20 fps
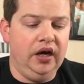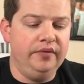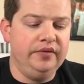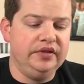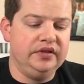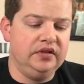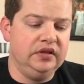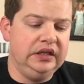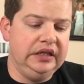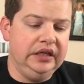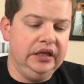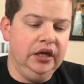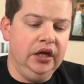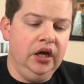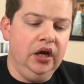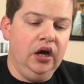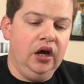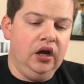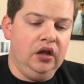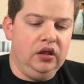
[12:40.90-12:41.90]
Obviously,
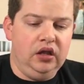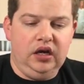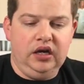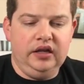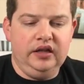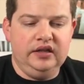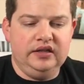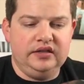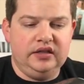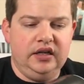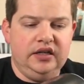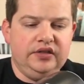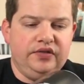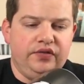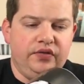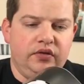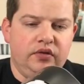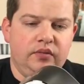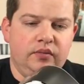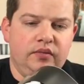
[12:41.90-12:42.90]
a lot of the designs
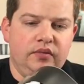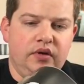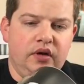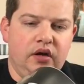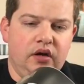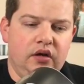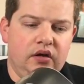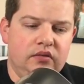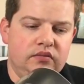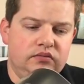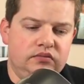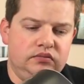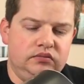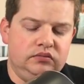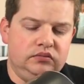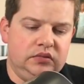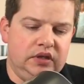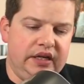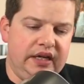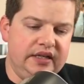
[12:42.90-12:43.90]
from a
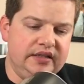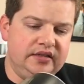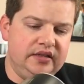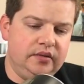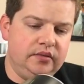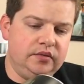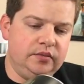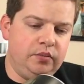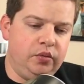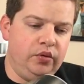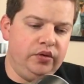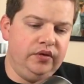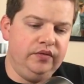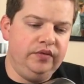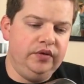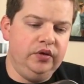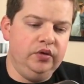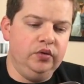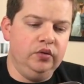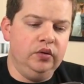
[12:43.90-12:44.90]
headset point of
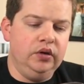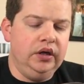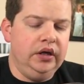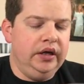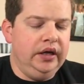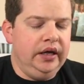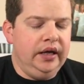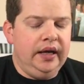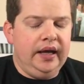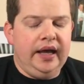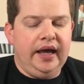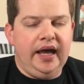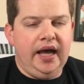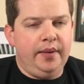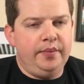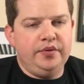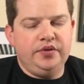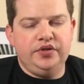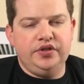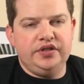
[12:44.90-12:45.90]
view
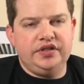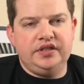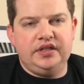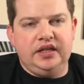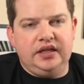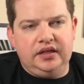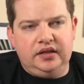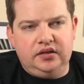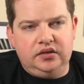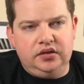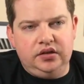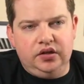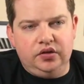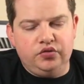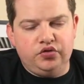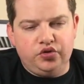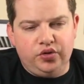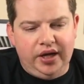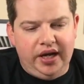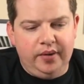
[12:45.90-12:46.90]
happen just to,
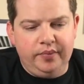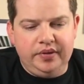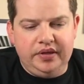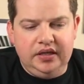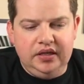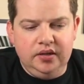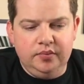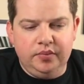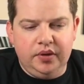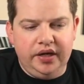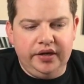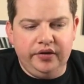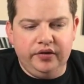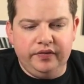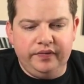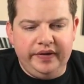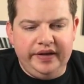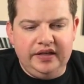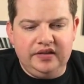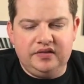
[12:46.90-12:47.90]
trap heat by your
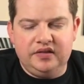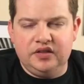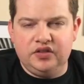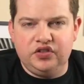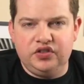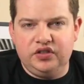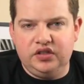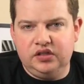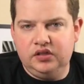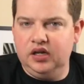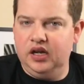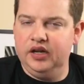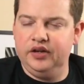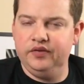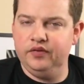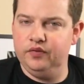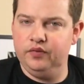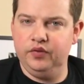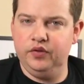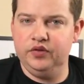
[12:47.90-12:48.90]
face. That's kind
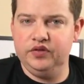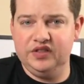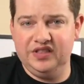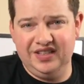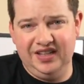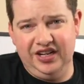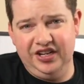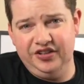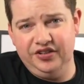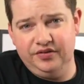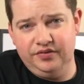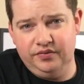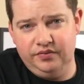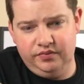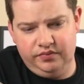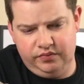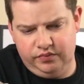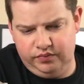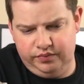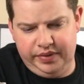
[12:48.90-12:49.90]
of the design
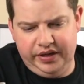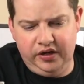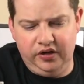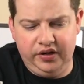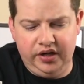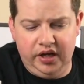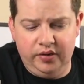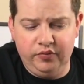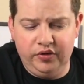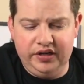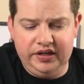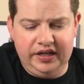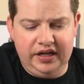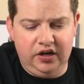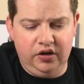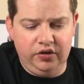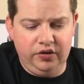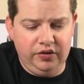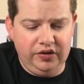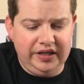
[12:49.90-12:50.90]
paradigm right
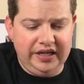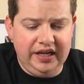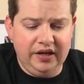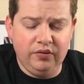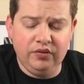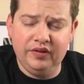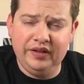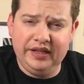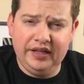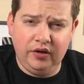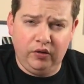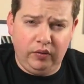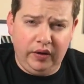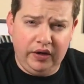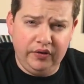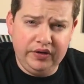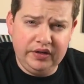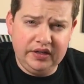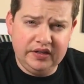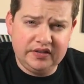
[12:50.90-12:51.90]
now. You can't really get
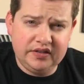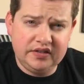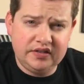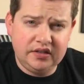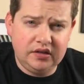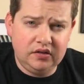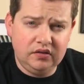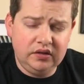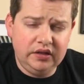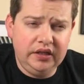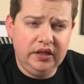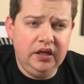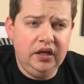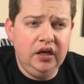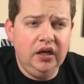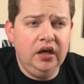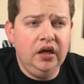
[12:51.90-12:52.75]
around it necessarily.